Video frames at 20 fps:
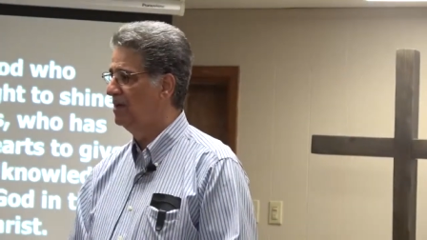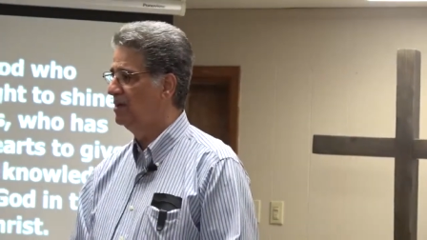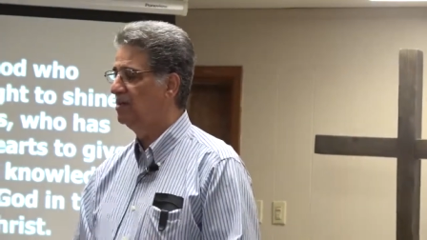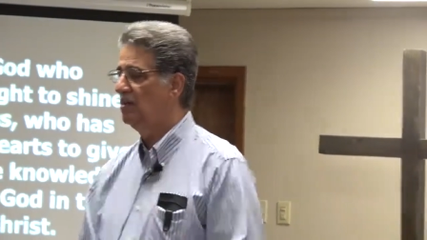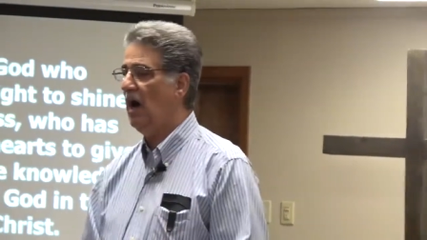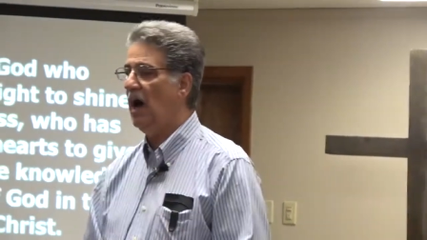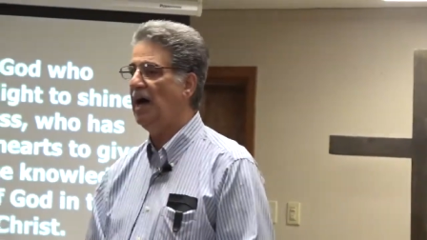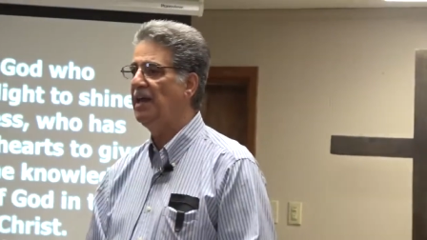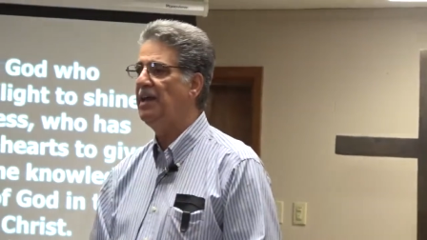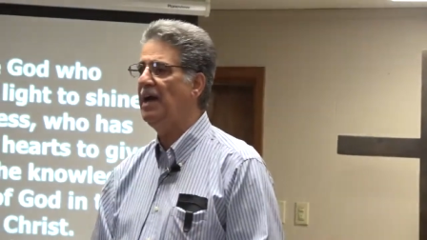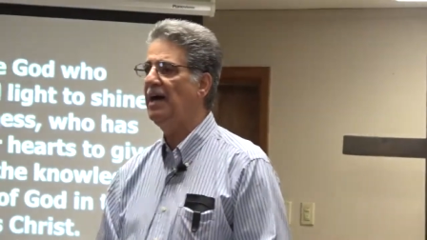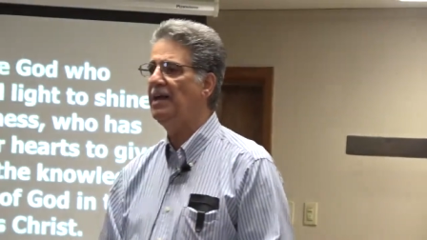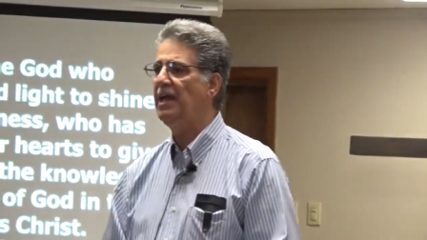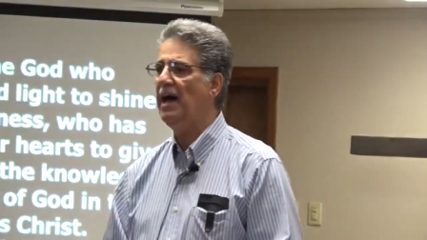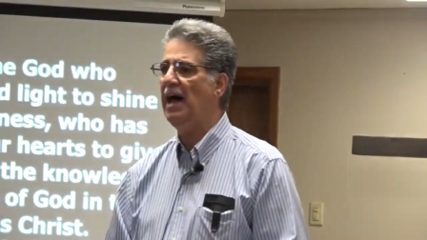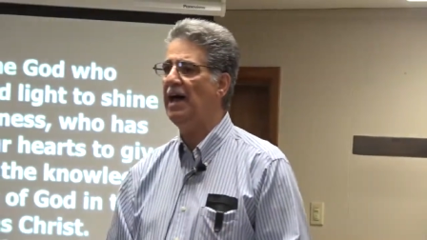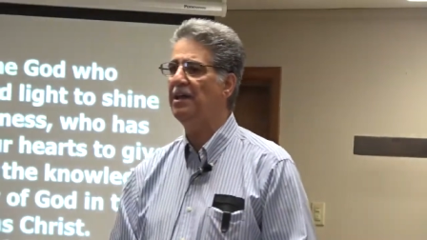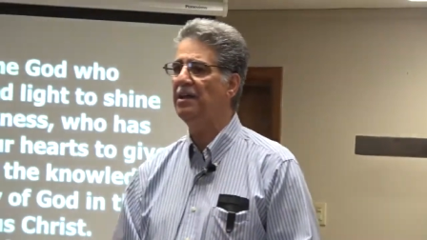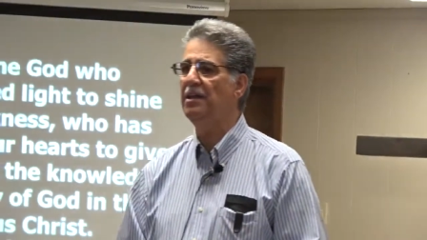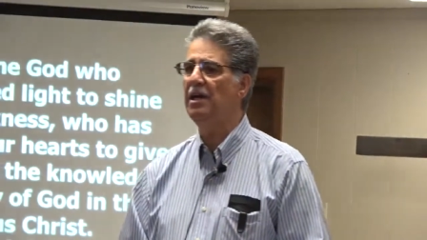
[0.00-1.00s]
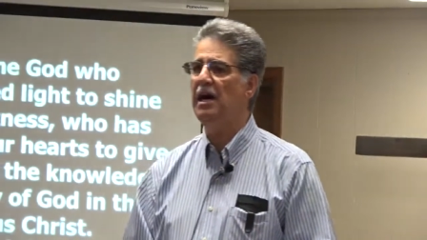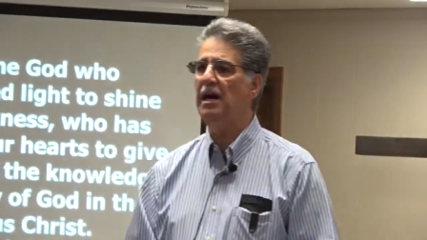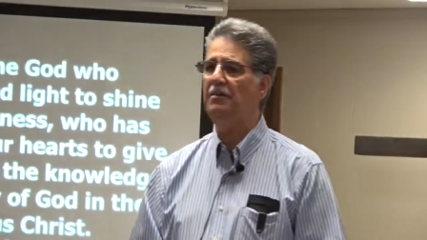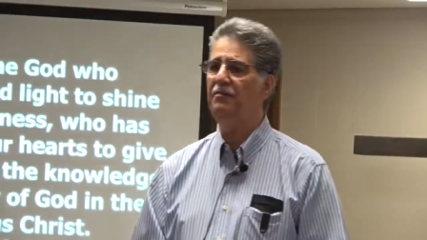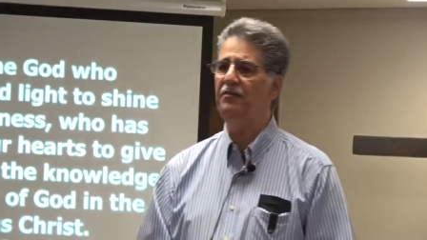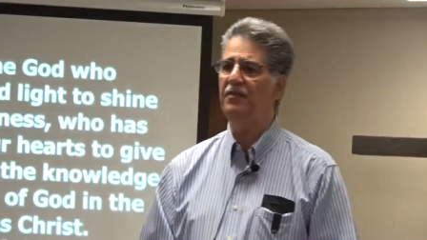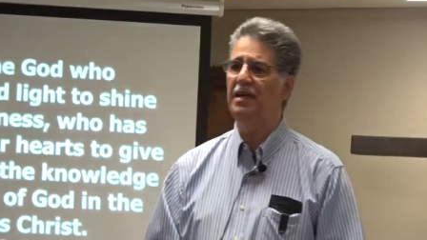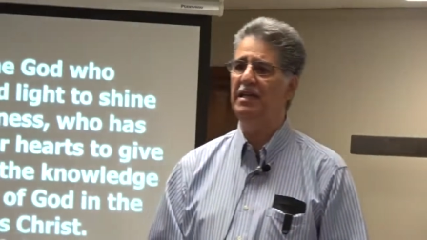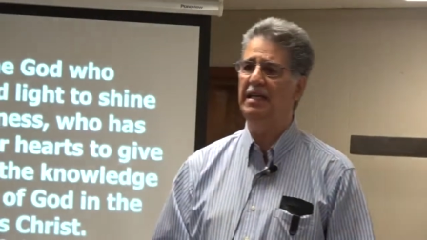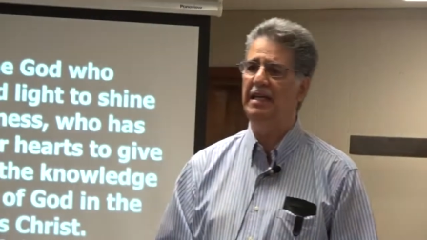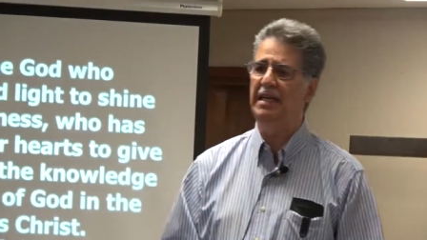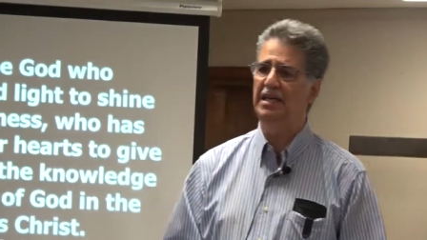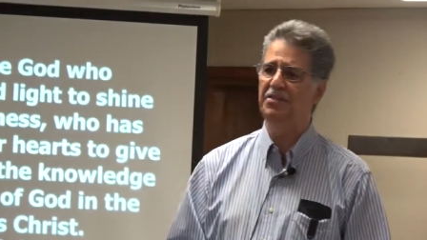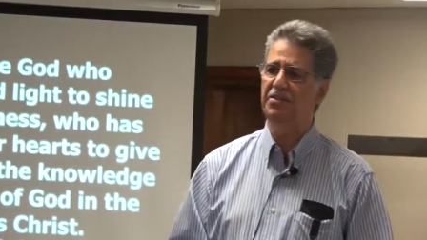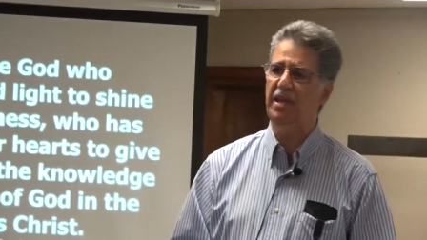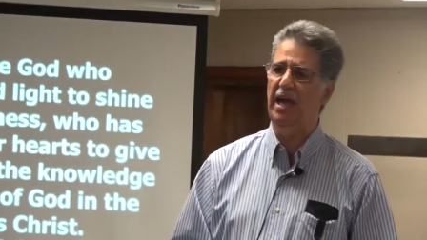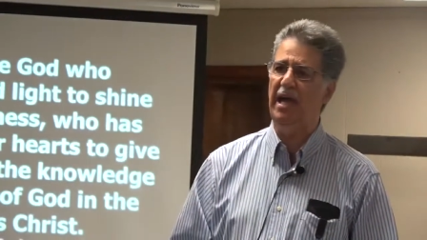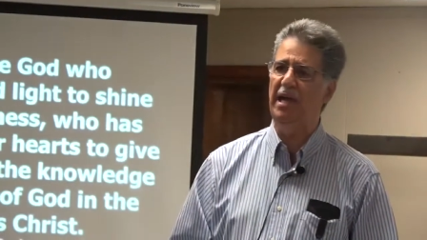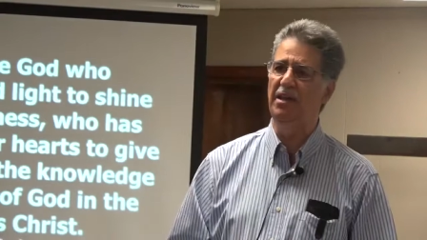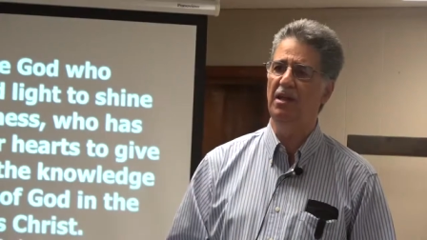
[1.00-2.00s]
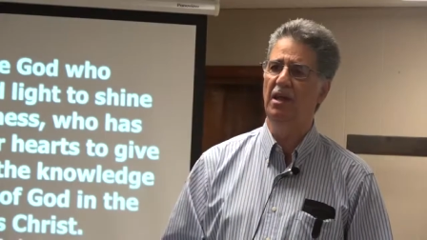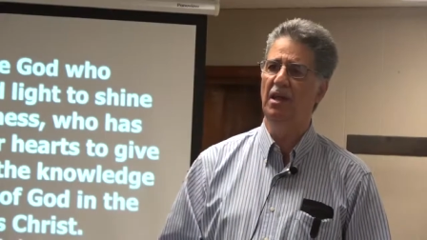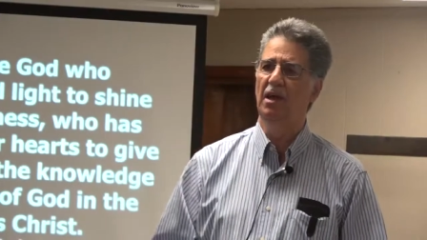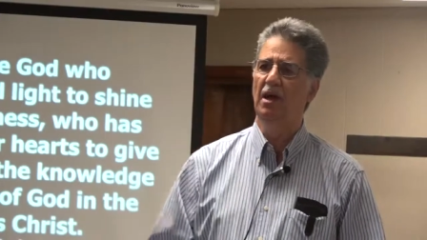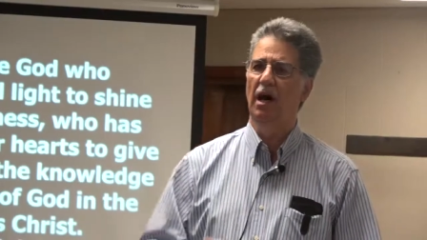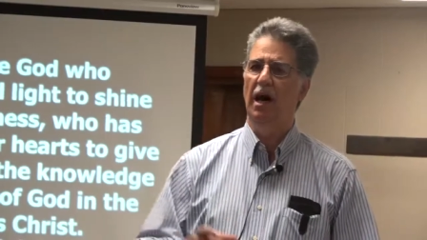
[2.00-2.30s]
God had had enough, and he said,